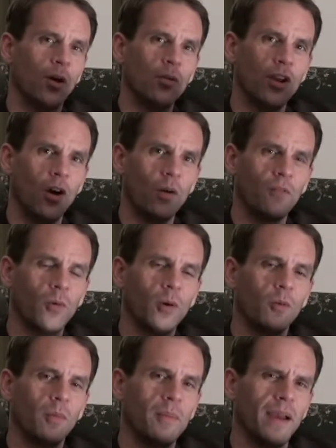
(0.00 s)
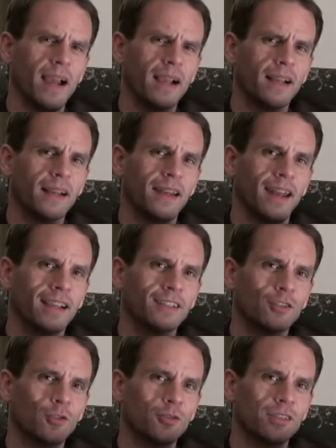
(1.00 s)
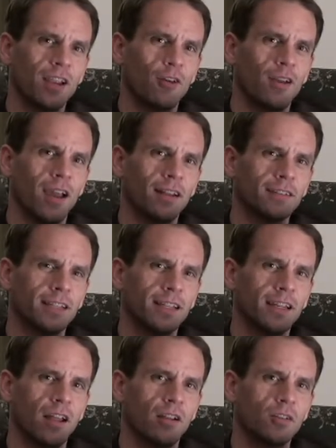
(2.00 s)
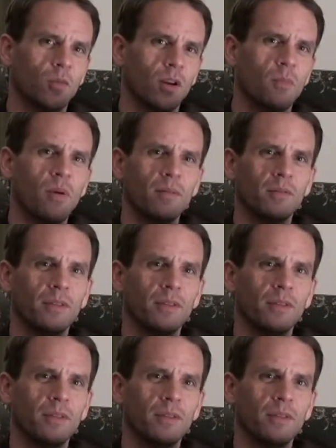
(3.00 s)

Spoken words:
I don't know if we will be back next Thursday or not. I'll send it out on Twitter.